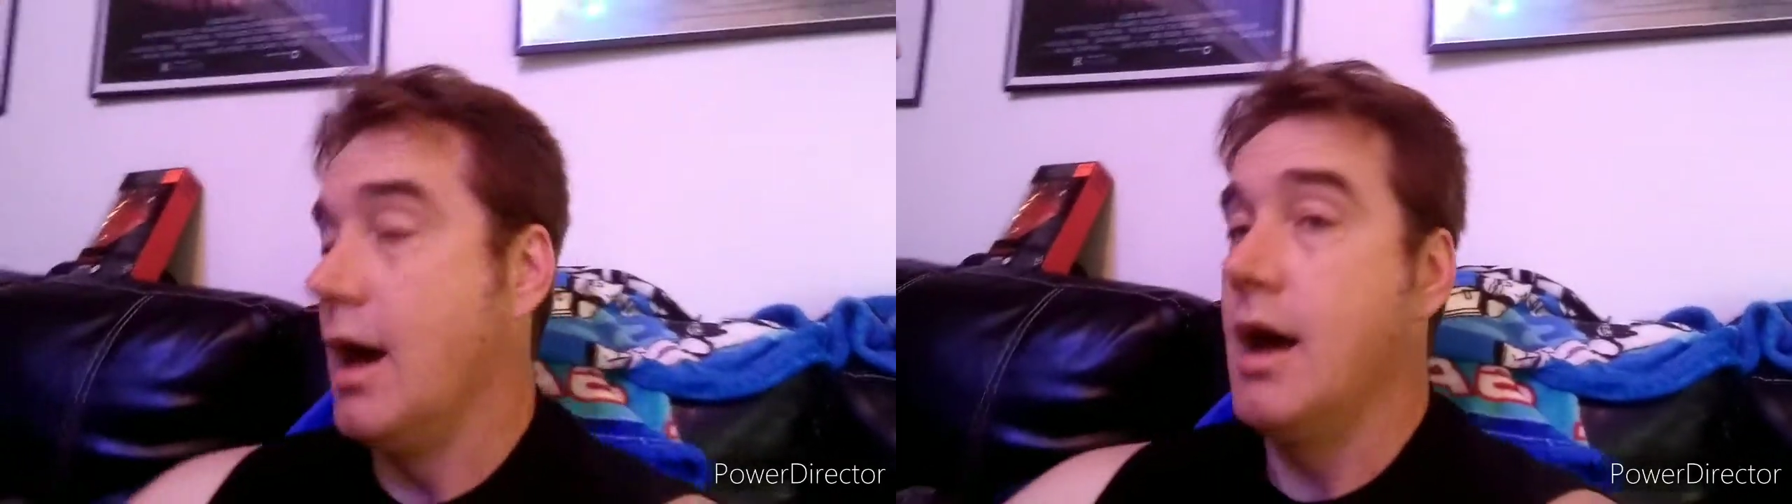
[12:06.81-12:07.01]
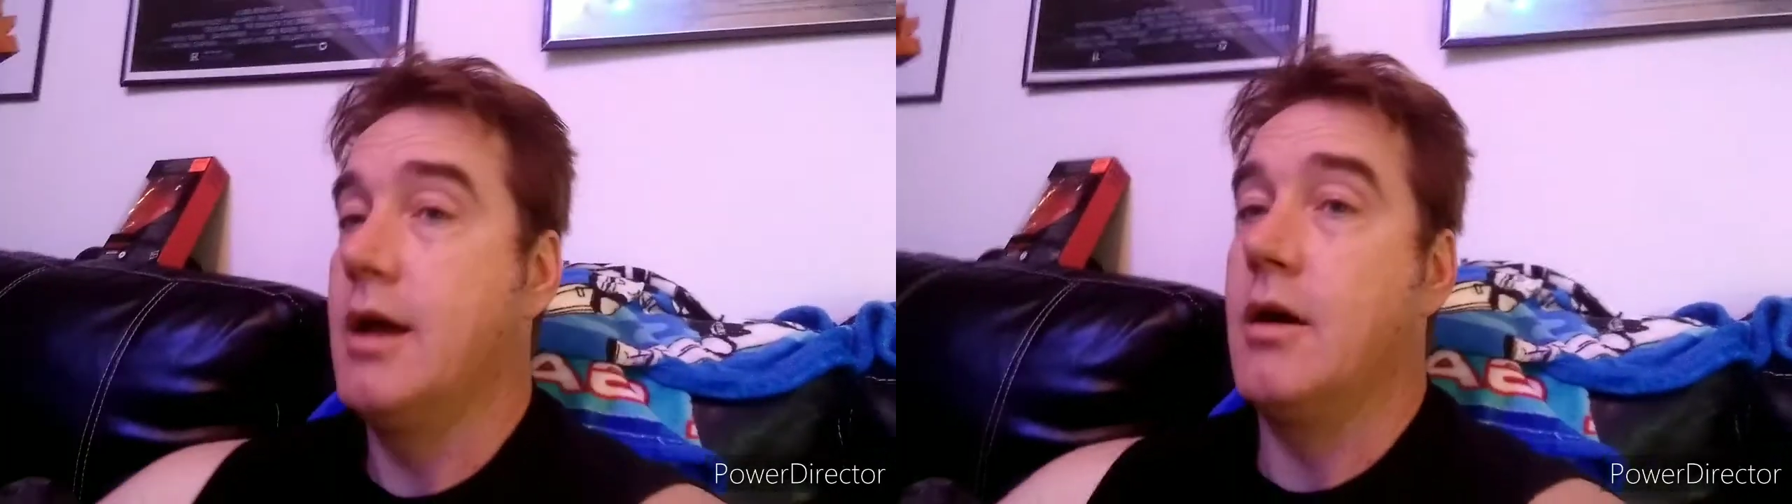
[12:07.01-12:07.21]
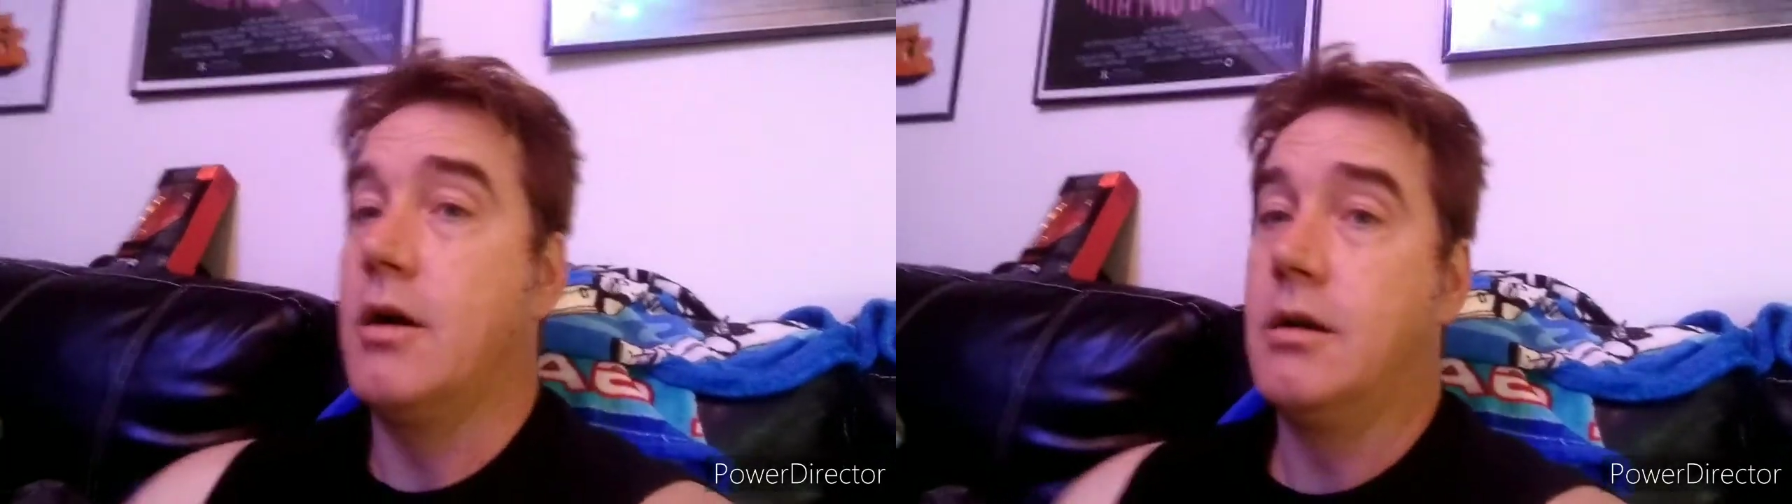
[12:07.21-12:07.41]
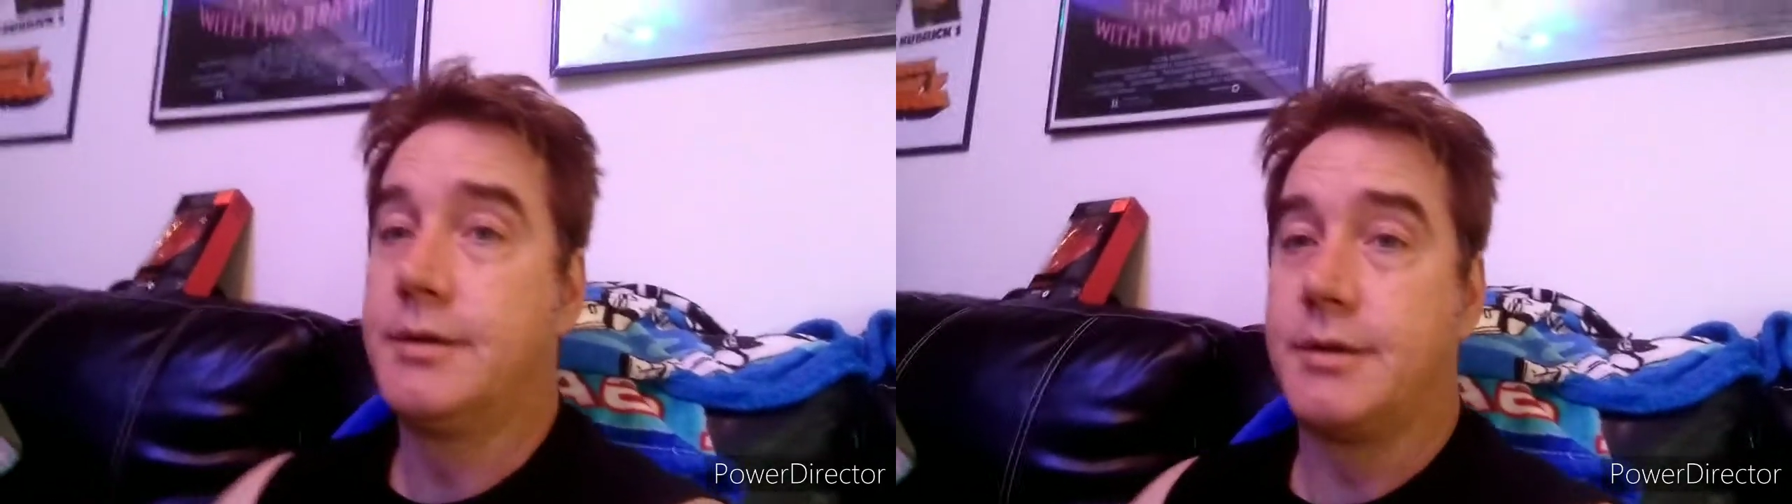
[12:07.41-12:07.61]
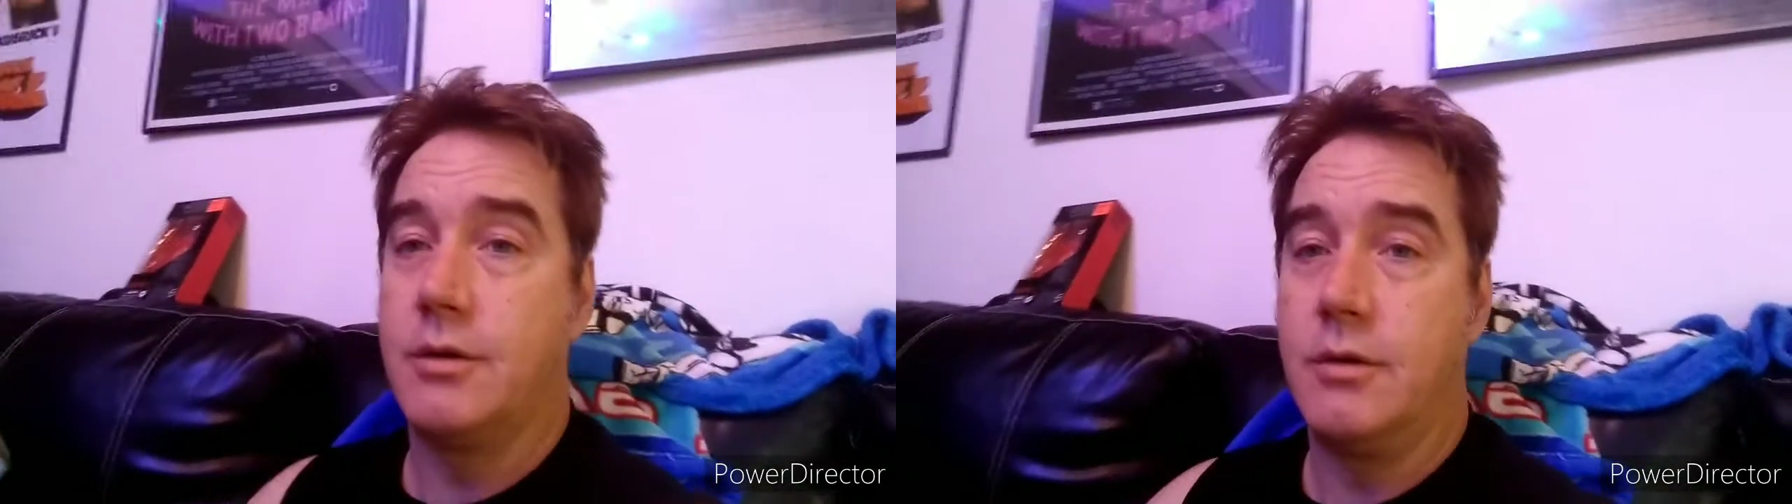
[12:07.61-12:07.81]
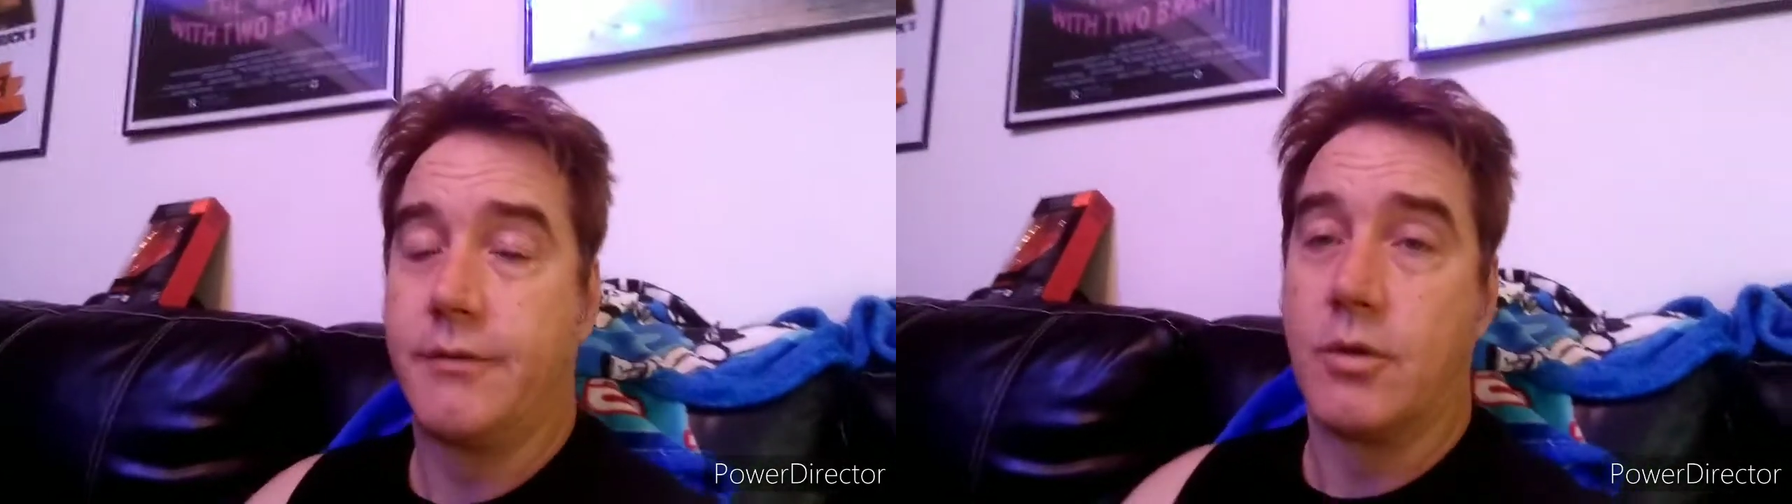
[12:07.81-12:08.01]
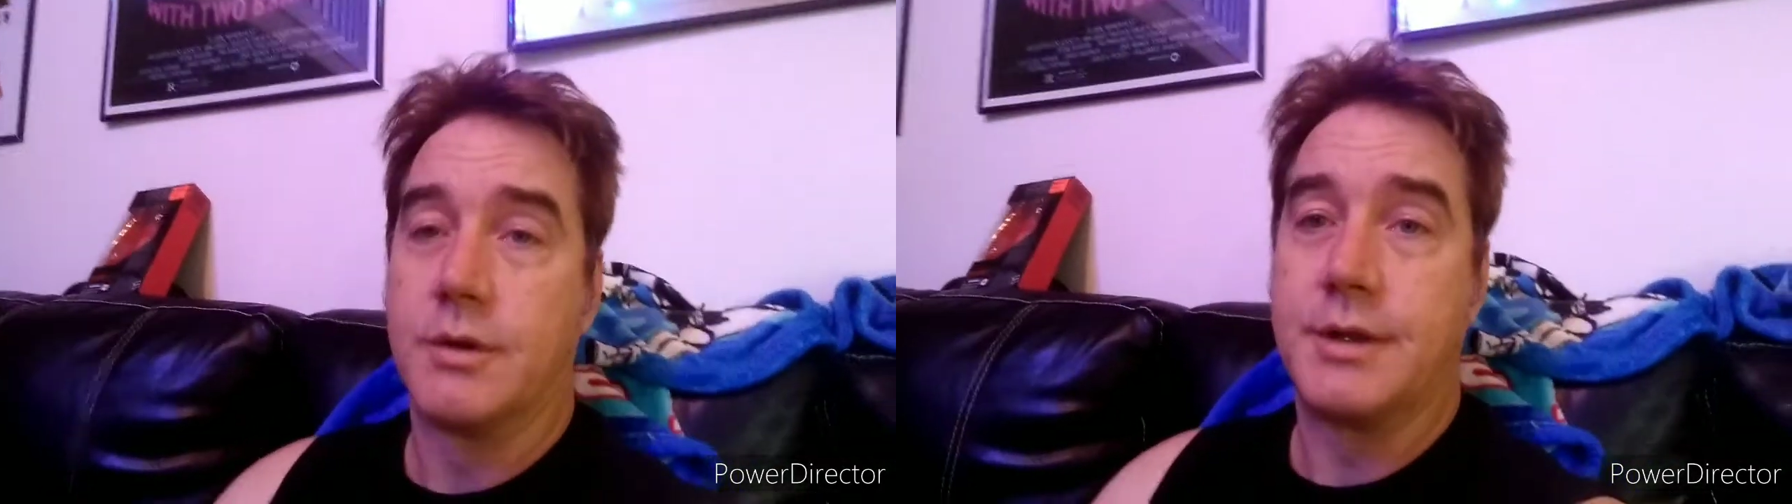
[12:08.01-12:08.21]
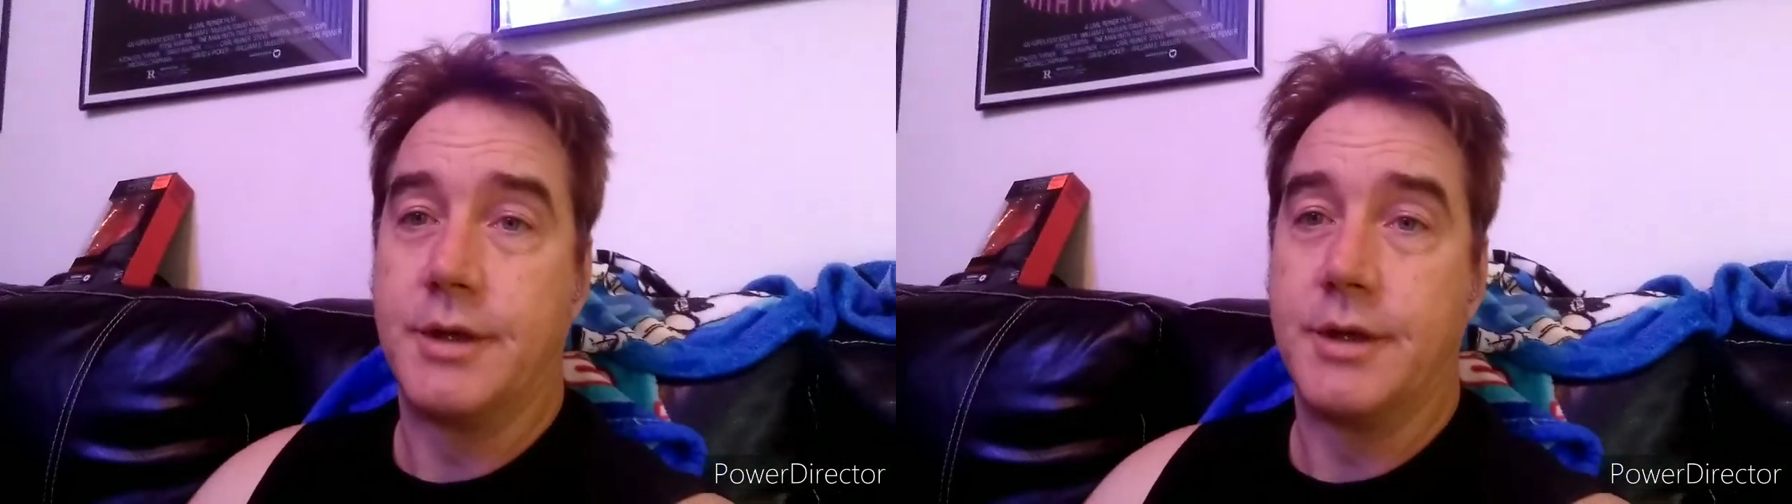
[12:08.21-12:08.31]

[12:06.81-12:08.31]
I also, of course,